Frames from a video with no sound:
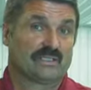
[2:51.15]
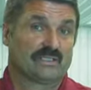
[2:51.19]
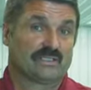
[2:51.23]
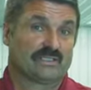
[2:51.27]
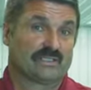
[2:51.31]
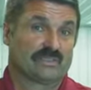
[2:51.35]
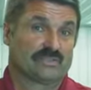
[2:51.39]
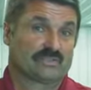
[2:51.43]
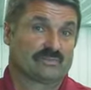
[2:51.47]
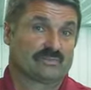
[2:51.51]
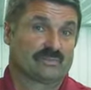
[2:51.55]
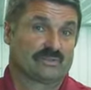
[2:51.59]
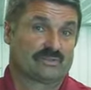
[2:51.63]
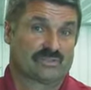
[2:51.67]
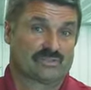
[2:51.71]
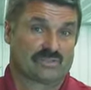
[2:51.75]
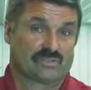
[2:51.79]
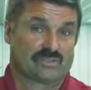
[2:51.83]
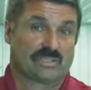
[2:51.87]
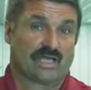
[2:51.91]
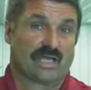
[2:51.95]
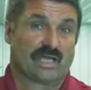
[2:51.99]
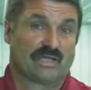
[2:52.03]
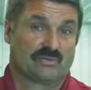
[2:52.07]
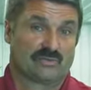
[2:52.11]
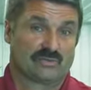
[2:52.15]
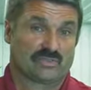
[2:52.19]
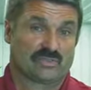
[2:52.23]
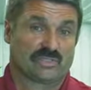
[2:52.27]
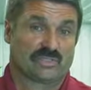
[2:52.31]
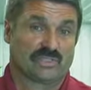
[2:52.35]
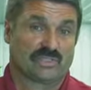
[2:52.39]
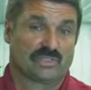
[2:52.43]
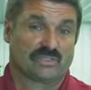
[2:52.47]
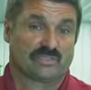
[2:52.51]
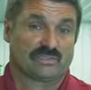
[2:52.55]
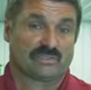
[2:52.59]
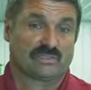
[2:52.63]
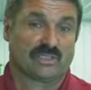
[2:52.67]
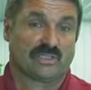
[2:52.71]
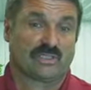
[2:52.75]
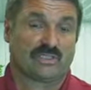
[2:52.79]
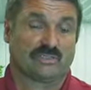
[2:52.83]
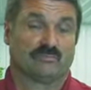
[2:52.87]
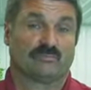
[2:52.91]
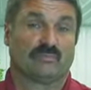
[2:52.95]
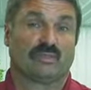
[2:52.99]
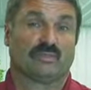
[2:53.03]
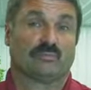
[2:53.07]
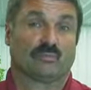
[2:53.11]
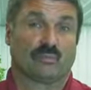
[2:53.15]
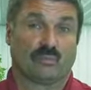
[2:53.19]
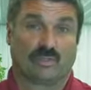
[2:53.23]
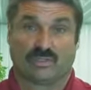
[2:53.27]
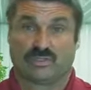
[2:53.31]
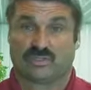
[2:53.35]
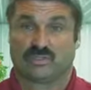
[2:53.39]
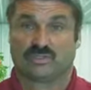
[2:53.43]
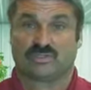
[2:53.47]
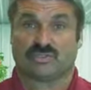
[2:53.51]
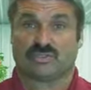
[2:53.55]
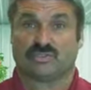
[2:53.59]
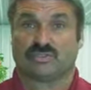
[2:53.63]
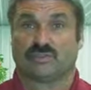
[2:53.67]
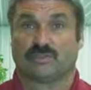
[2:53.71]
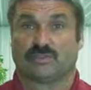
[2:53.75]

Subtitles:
Not so much as how did you get it done, but when did you do